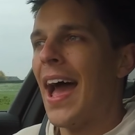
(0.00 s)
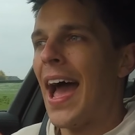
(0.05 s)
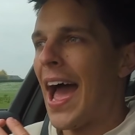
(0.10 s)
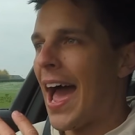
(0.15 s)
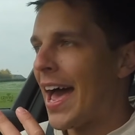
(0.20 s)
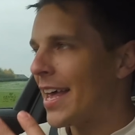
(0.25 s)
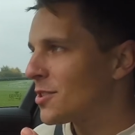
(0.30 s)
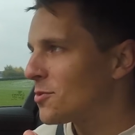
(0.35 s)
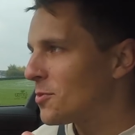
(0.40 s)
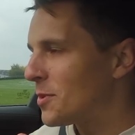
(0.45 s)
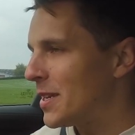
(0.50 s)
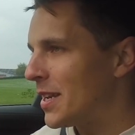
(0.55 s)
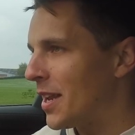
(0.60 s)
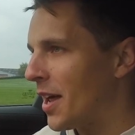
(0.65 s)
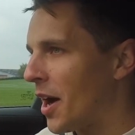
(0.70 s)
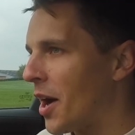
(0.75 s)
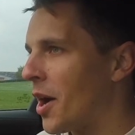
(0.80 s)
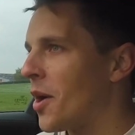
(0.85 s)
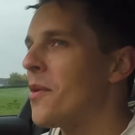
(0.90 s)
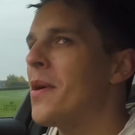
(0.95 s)
As we
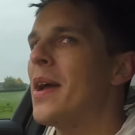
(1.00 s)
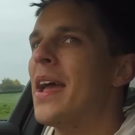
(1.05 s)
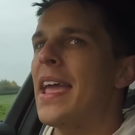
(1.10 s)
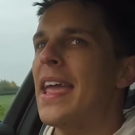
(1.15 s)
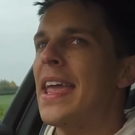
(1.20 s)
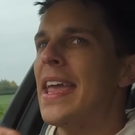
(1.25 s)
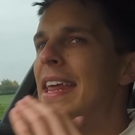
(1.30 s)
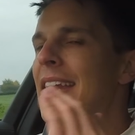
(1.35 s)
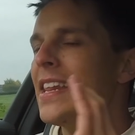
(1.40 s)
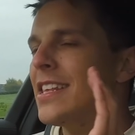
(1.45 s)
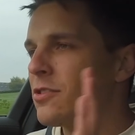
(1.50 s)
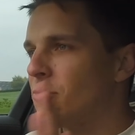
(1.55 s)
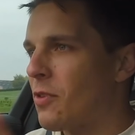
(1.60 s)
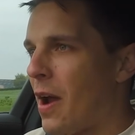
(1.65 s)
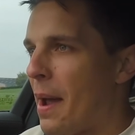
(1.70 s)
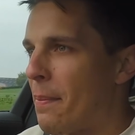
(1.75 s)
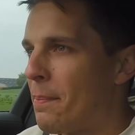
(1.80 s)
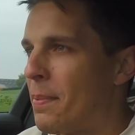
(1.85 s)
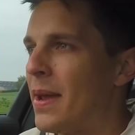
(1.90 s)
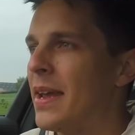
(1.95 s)
know, it is
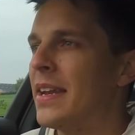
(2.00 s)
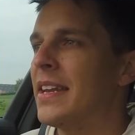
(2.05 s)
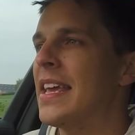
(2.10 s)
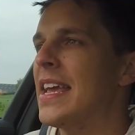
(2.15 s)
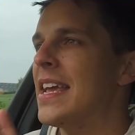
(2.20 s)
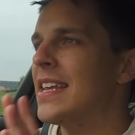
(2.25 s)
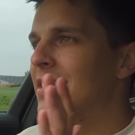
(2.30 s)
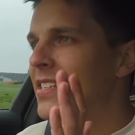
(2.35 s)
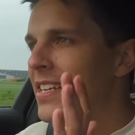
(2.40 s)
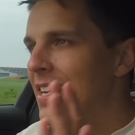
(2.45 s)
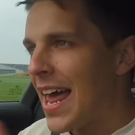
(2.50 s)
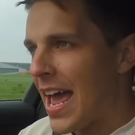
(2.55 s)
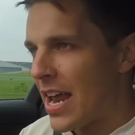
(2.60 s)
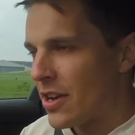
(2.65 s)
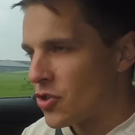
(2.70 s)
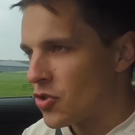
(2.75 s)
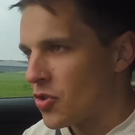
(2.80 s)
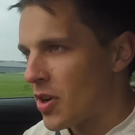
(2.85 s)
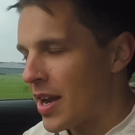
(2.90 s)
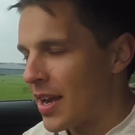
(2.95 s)
rapid, it's
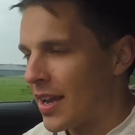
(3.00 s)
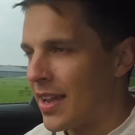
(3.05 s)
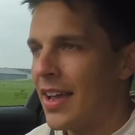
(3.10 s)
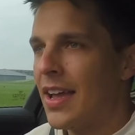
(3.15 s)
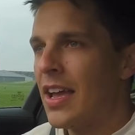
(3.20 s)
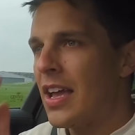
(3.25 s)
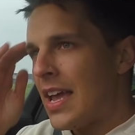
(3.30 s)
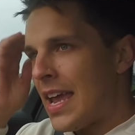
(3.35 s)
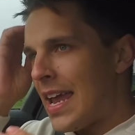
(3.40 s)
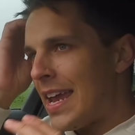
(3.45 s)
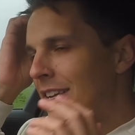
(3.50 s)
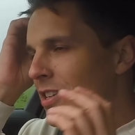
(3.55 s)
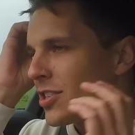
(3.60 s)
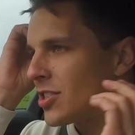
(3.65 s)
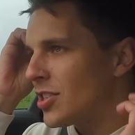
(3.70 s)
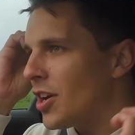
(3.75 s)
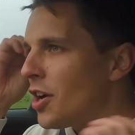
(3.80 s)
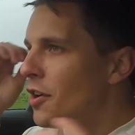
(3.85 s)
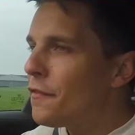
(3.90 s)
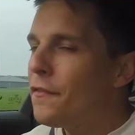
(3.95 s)
electric, it's
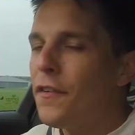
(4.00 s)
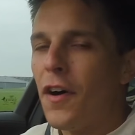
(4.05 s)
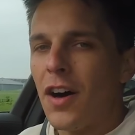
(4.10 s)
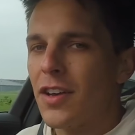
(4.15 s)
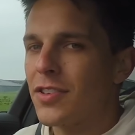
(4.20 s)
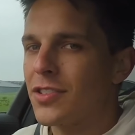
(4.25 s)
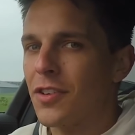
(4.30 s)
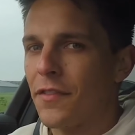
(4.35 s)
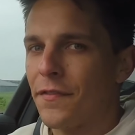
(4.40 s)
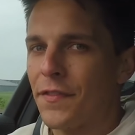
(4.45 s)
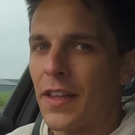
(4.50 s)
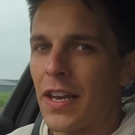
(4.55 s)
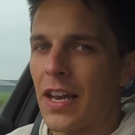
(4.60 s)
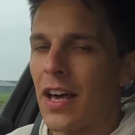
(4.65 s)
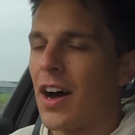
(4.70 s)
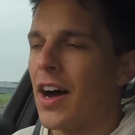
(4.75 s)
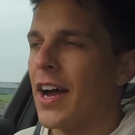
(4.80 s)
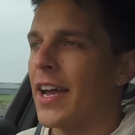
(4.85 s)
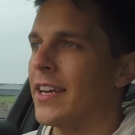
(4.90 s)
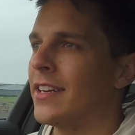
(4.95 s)
so fast off the
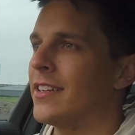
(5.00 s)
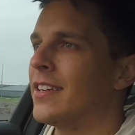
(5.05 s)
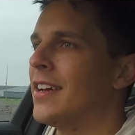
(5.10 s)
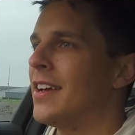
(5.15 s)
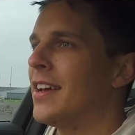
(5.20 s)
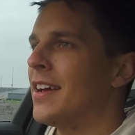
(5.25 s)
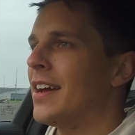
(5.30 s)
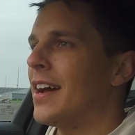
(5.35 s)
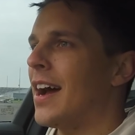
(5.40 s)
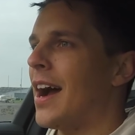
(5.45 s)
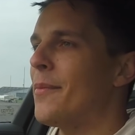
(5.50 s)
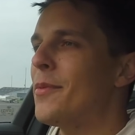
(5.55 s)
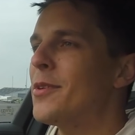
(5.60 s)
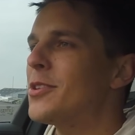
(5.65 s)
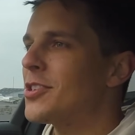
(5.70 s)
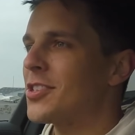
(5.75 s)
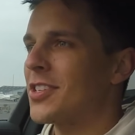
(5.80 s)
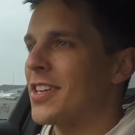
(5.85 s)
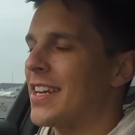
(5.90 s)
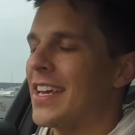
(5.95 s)
line, and we're
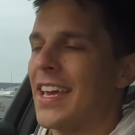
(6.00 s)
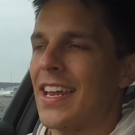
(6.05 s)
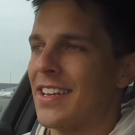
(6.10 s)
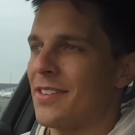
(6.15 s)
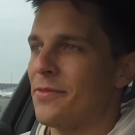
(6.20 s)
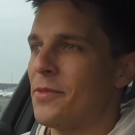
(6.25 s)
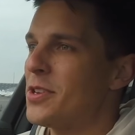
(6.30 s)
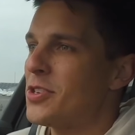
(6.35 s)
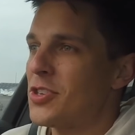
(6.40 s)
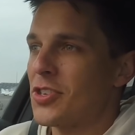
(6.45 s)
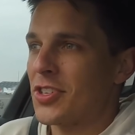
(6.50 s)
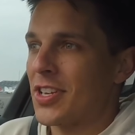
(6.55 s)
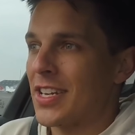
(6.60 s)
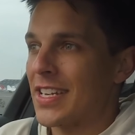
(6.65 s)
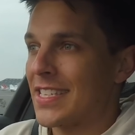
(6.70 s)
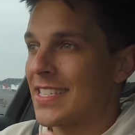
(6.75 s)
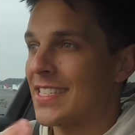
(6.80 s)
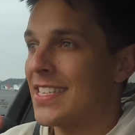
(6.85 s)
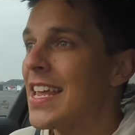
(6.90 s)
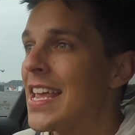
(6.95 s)
just gonna
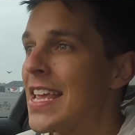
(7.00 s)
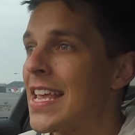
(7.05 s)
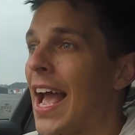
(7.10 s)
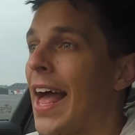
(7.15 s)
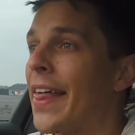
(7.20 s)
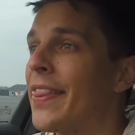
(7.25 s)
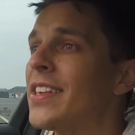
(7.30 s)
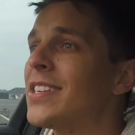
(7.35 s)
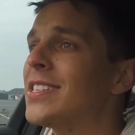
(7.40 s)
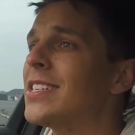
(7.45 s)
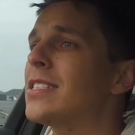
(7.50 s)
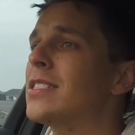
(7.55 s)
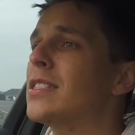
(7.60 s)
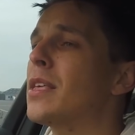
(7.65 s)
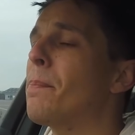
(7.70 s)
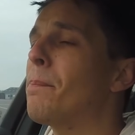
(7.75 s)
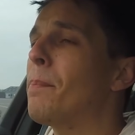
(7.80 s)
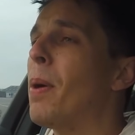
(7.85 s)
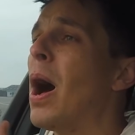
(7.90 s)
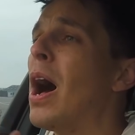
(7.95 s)
see. And this is the
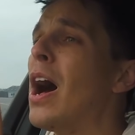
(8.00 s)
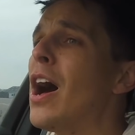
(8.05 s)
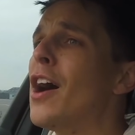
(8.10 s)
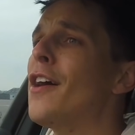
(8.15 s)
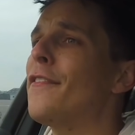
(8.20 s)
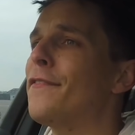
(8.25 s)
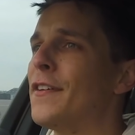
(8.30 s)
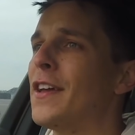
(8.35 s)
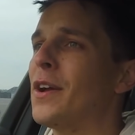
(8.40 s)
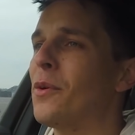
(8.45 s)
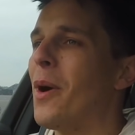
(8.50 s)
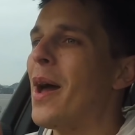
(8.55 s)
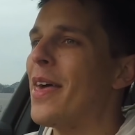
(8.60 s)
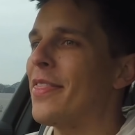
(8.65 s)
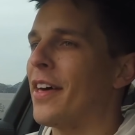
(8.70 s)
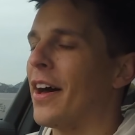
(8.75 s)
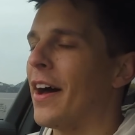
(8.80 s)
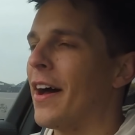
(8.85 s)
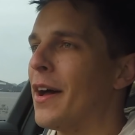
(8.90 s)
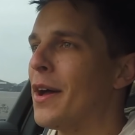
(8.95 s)
perfect
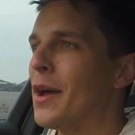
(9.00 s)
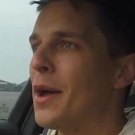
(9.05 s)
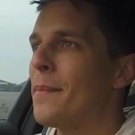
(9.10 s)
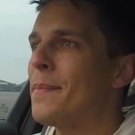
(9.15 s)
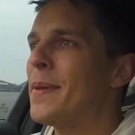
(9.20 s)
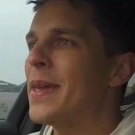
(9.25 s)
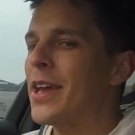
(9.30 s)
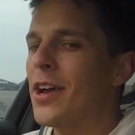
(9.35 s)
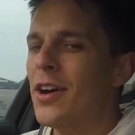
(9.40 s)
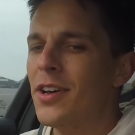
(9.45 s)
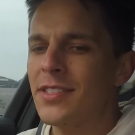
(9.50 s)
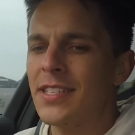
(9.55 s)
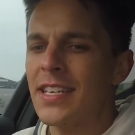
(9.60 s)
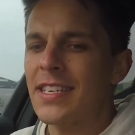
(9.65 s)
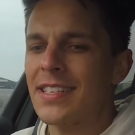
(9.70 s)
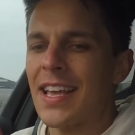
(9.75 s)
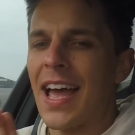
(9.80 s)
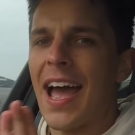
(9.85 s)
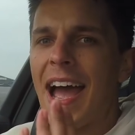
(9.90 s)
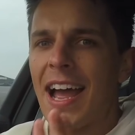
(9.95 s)
weather because
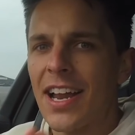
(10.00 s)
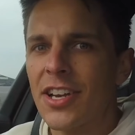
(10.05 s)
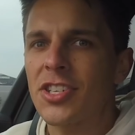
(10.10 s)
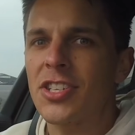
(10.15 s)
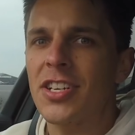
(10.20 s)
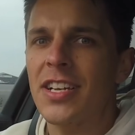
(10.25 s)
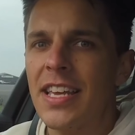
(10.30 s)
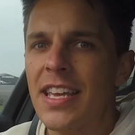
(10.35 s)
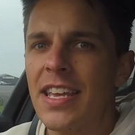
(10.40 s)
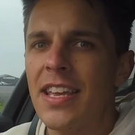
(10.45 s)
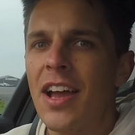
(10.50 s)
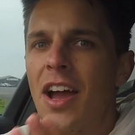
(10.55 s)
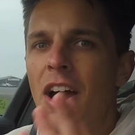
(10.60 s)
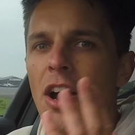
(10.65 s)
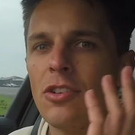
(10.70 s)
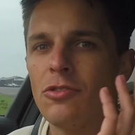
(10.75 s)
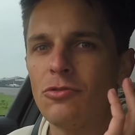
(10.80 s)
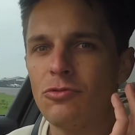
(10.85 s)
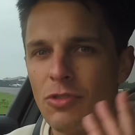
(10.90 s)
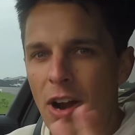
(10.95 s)
it's actually
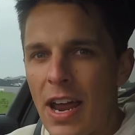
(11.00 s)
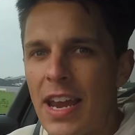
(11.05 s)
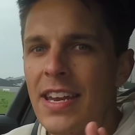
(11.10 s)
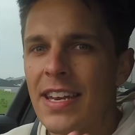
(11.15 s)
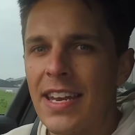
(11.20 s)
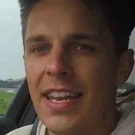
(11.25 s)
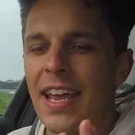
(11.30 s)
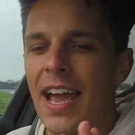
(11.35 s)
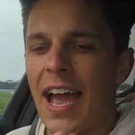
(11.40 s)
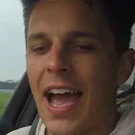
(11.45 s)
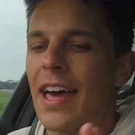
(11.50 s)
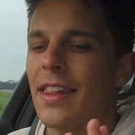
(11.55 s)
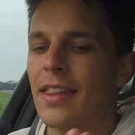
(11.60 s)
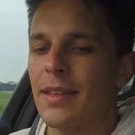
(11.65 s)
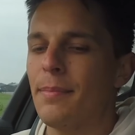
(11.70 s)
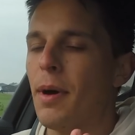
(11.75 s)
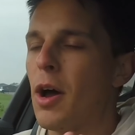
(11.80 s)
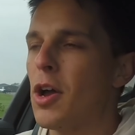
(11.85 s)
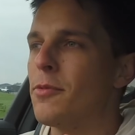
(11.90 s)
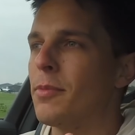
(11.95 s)
raining at the
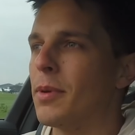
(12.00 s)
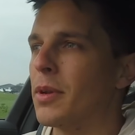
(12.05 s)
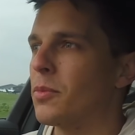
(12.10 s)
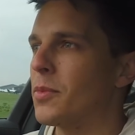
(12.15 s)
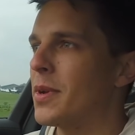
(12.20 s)
moment.